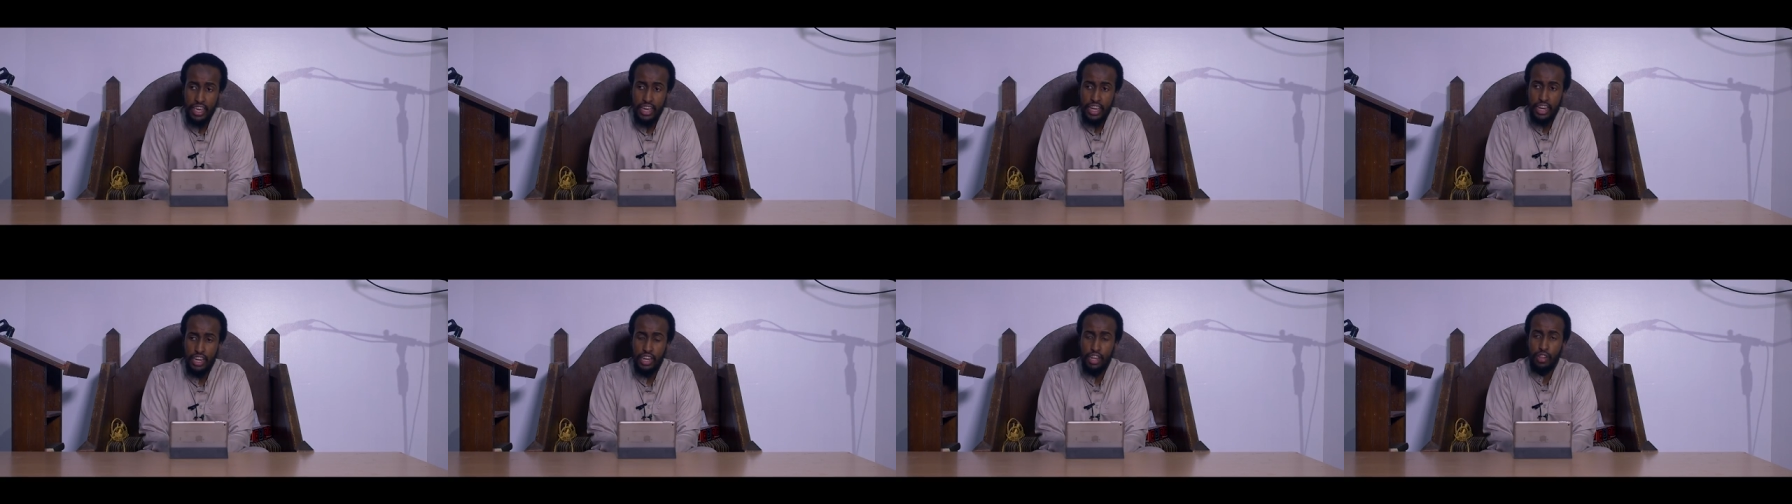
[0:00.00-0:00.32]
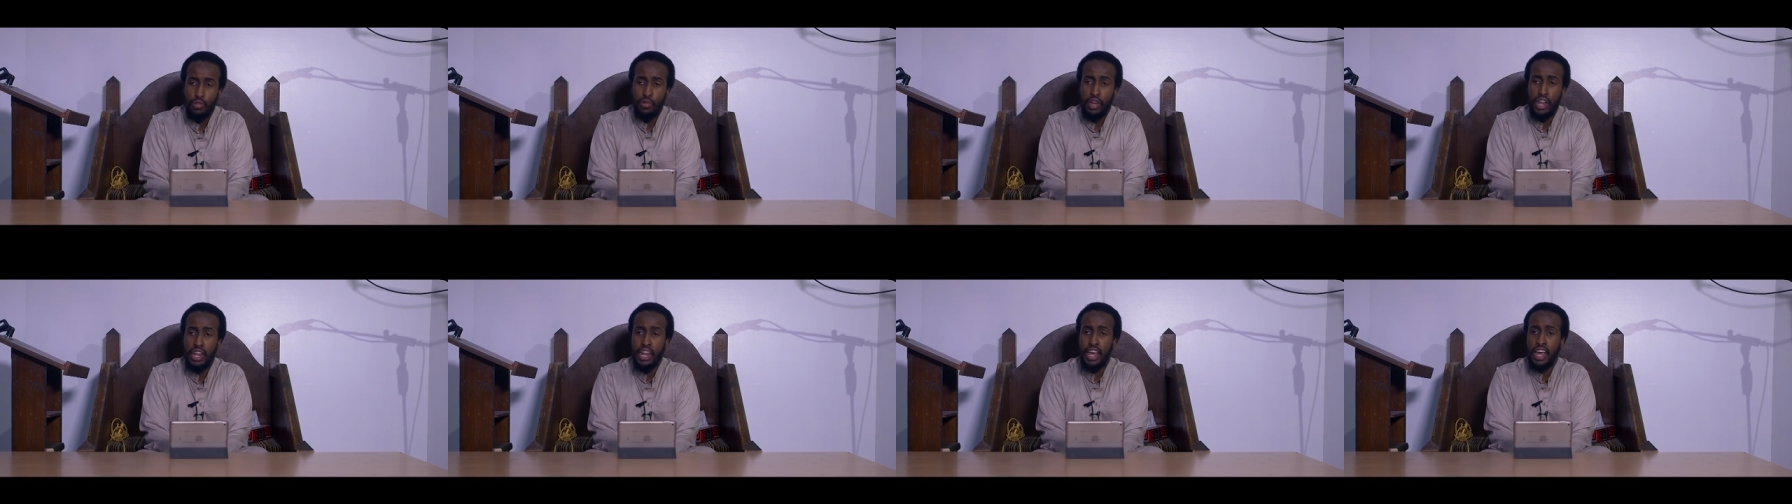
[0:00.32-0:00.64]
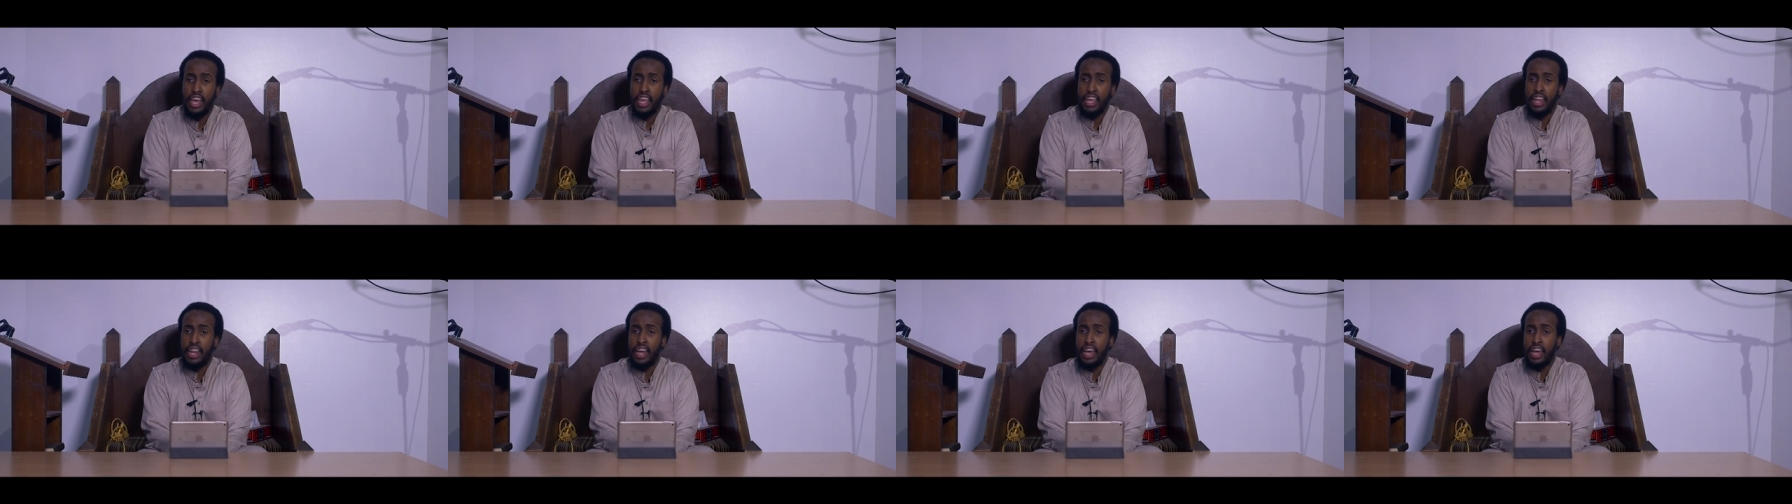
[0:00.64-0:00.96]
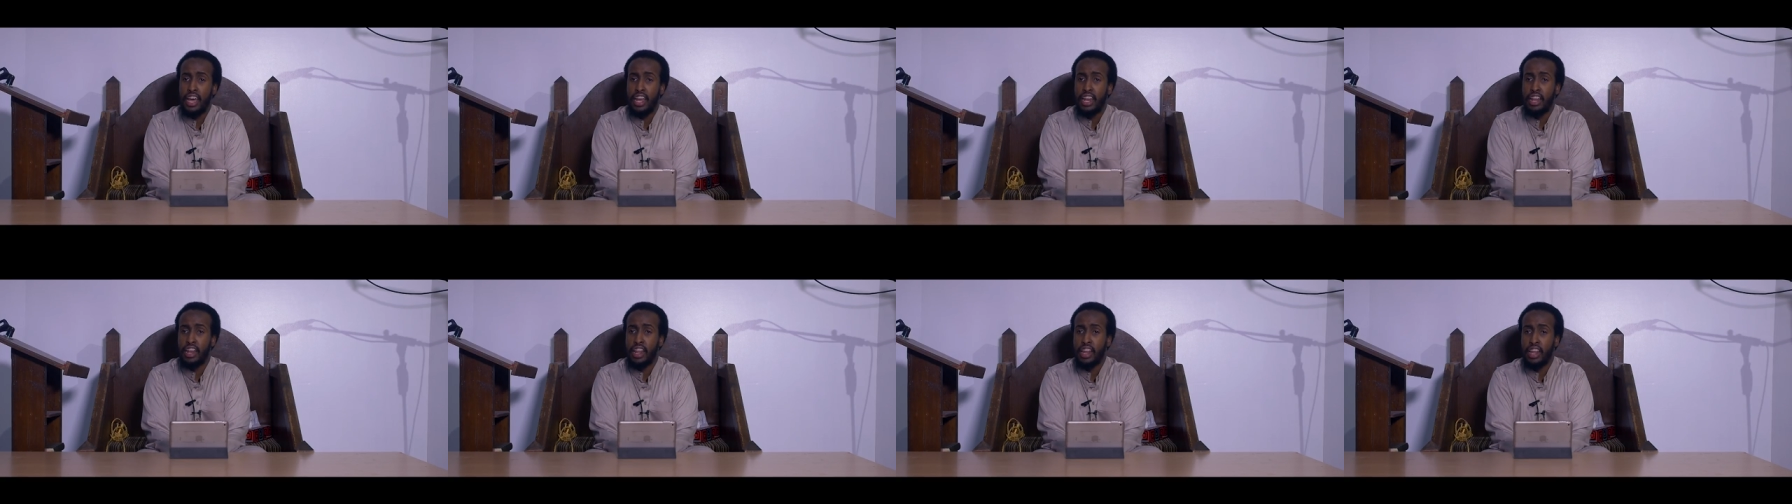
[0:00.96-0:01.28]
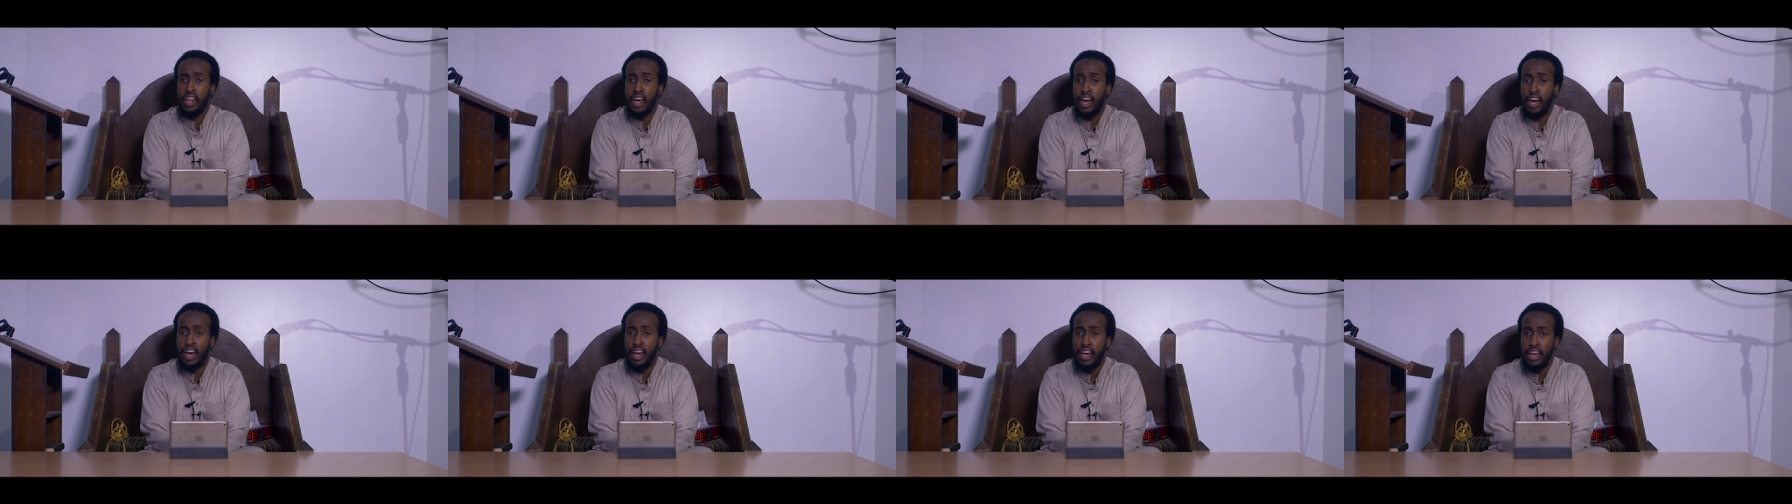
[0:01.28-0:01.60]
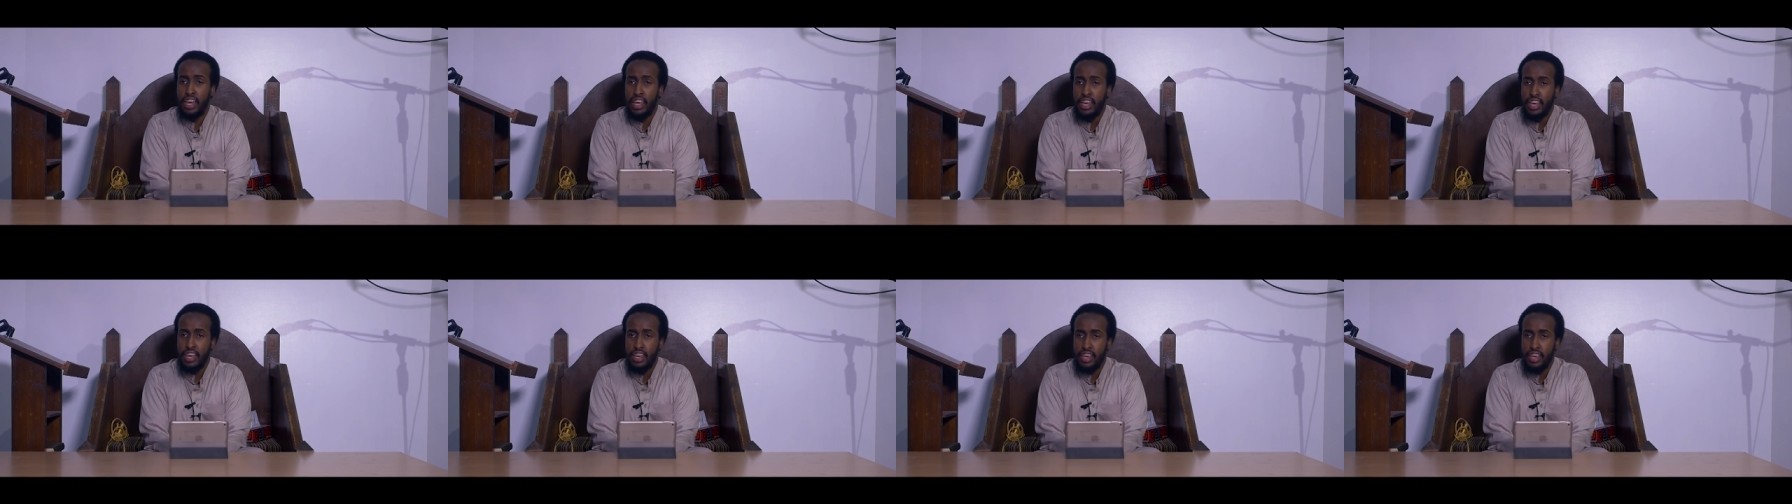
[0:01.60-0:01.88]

Ashhadu an la ilaha illallah.